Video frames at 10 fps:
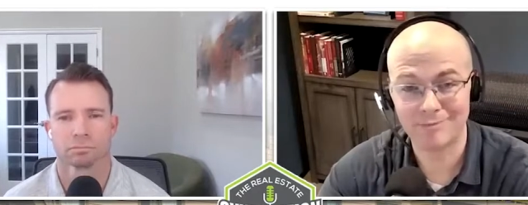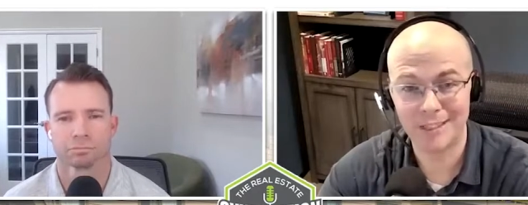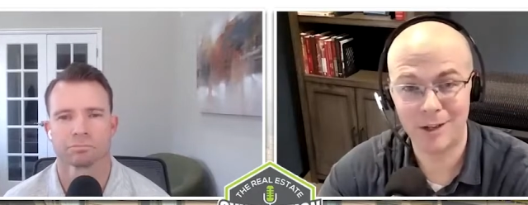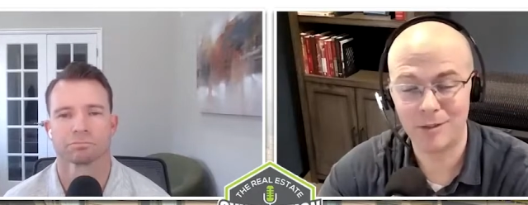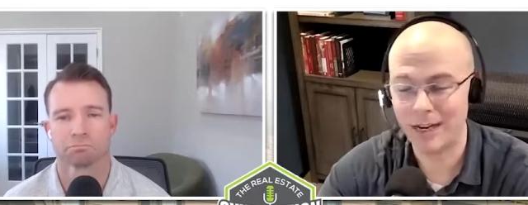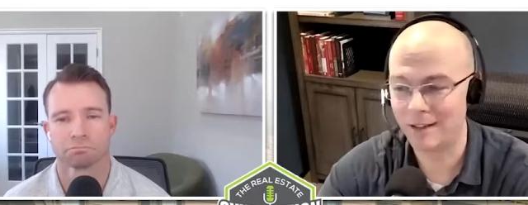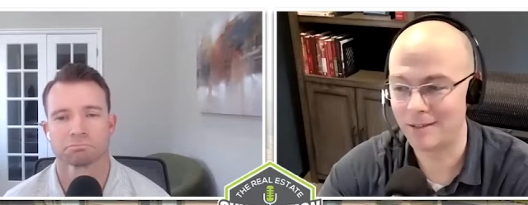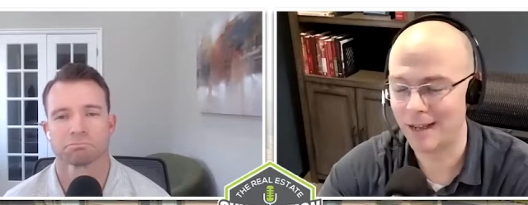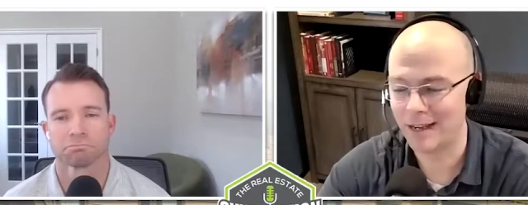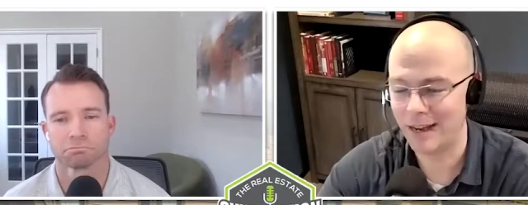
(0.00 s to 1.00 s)
Speaker 1: you know
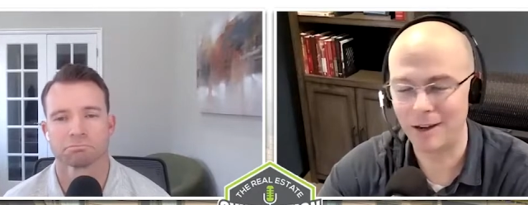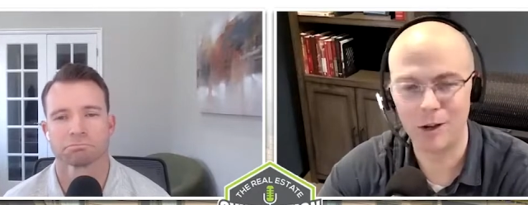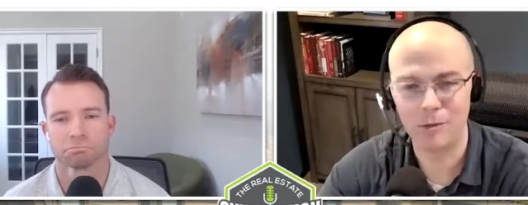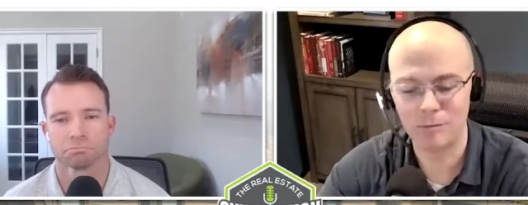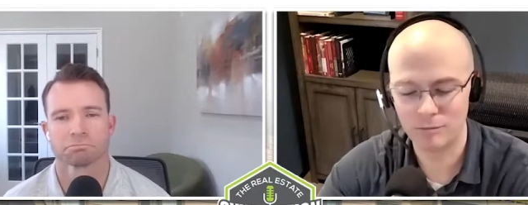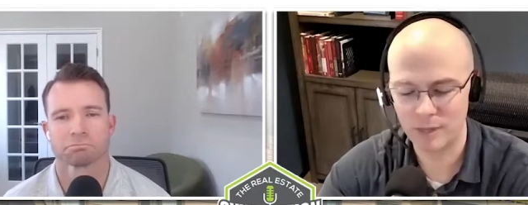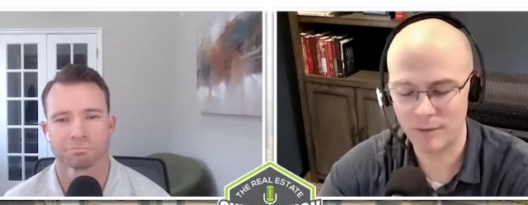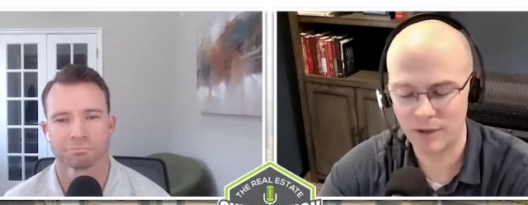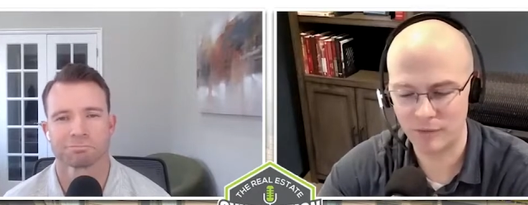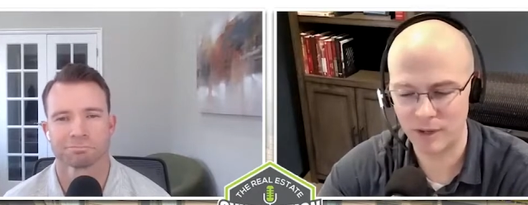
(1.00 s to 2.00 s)
and I, I don't know
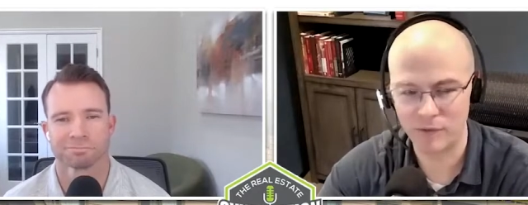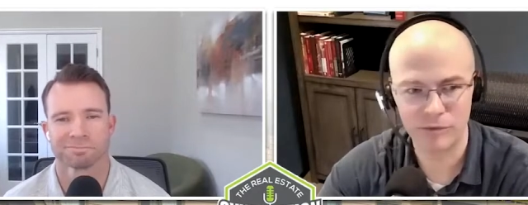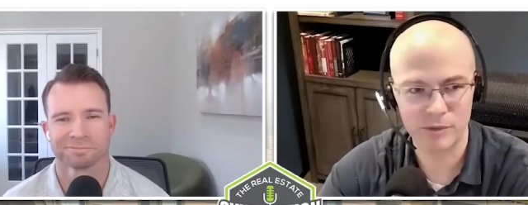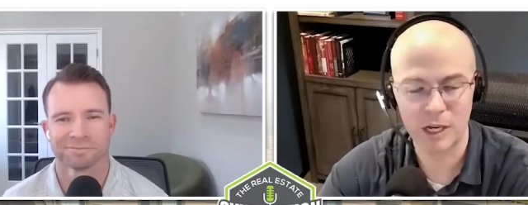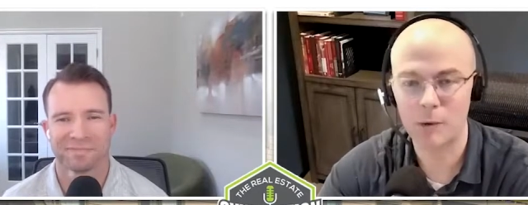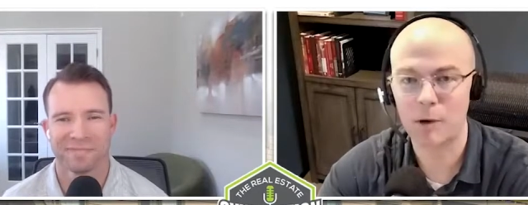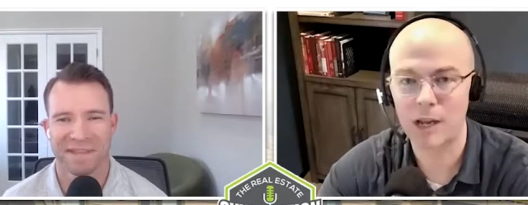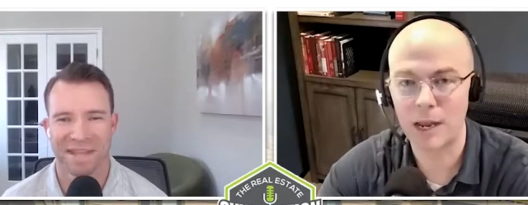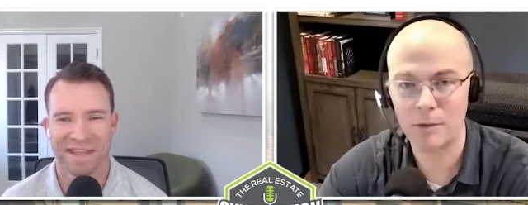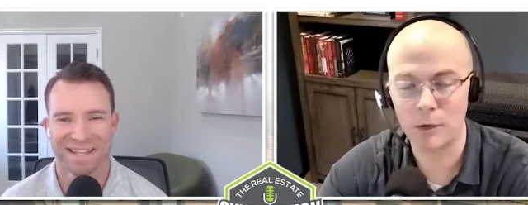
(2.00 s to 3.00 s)
david if, if zuckerberg
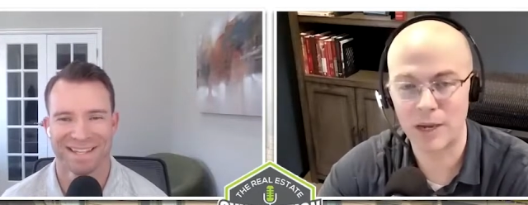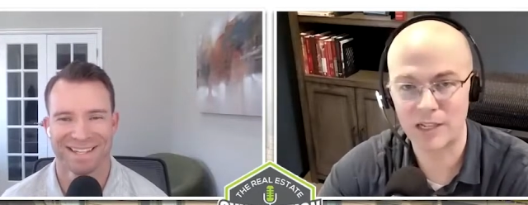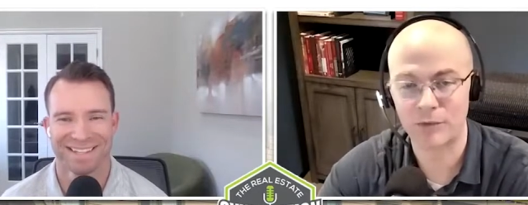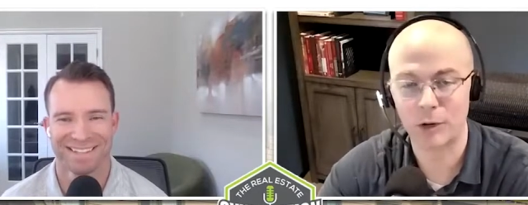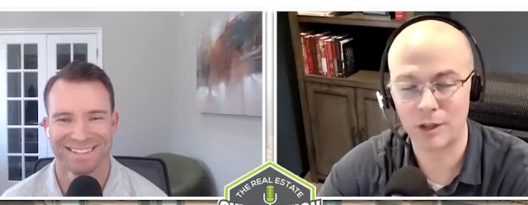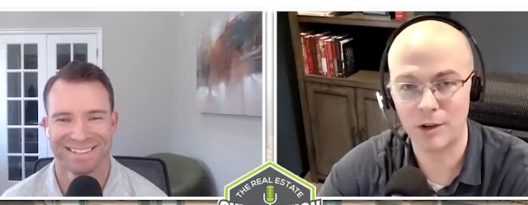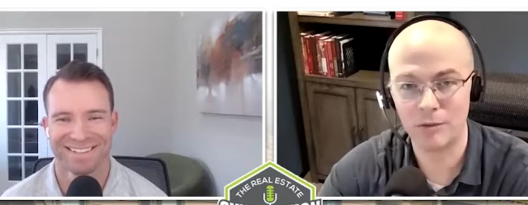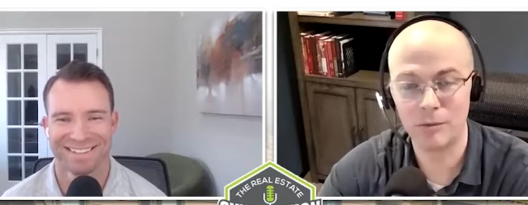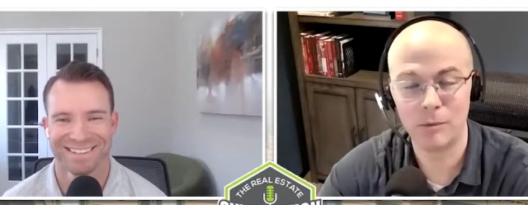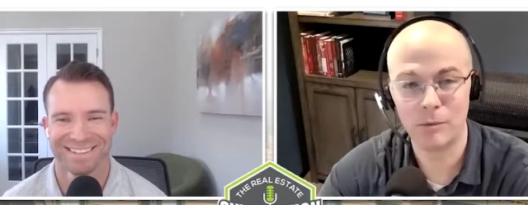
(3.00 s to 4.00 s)
came to you and asked for a
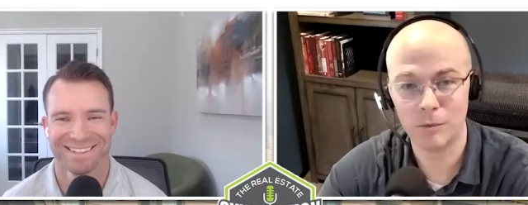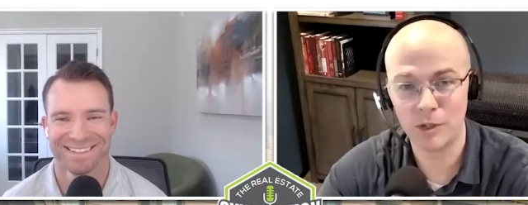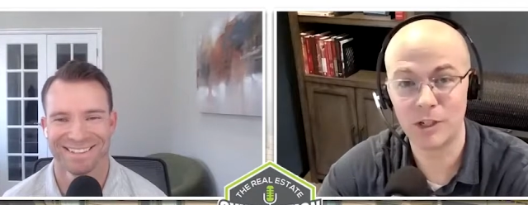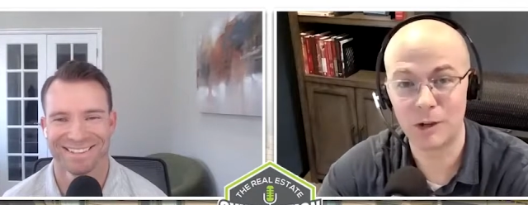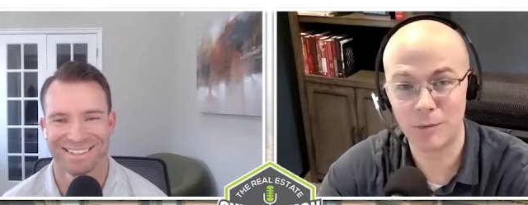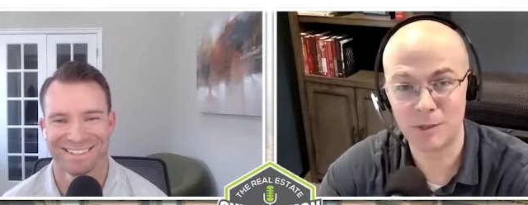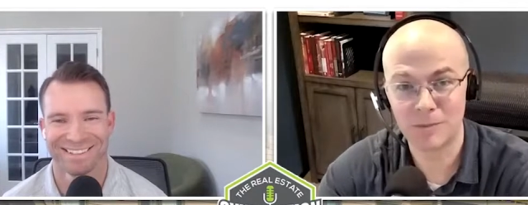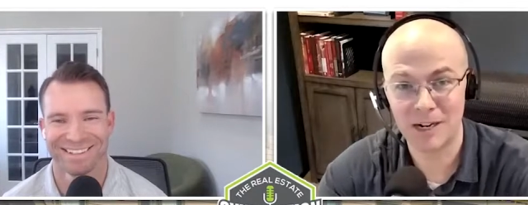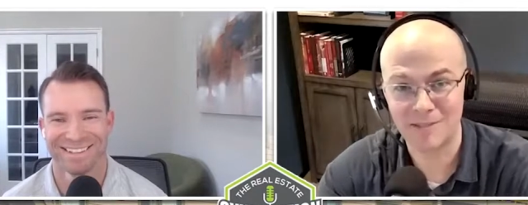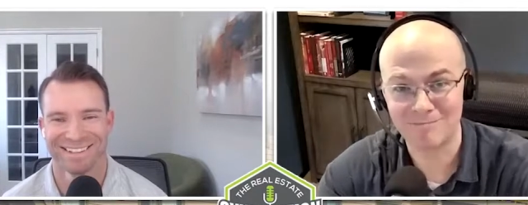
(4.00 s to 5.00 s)
loan would you loan him some
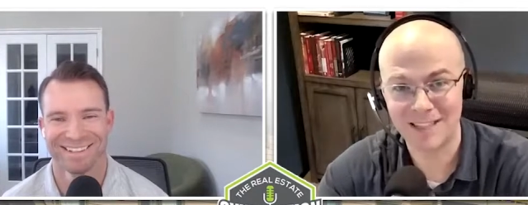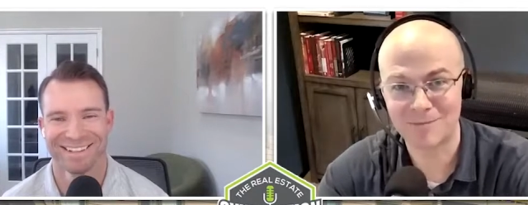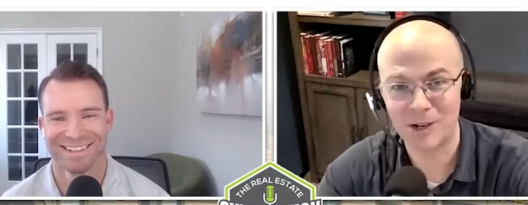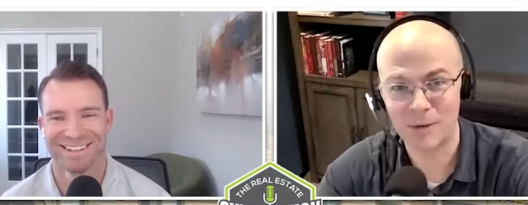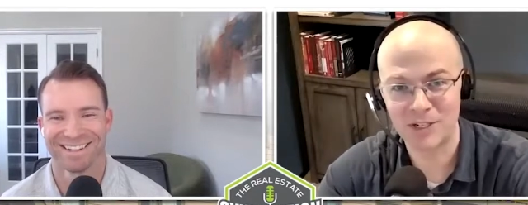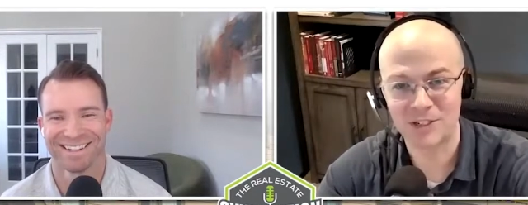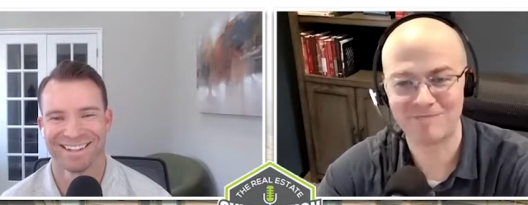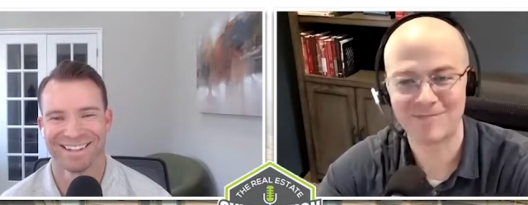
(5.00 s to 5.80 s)
money that's my question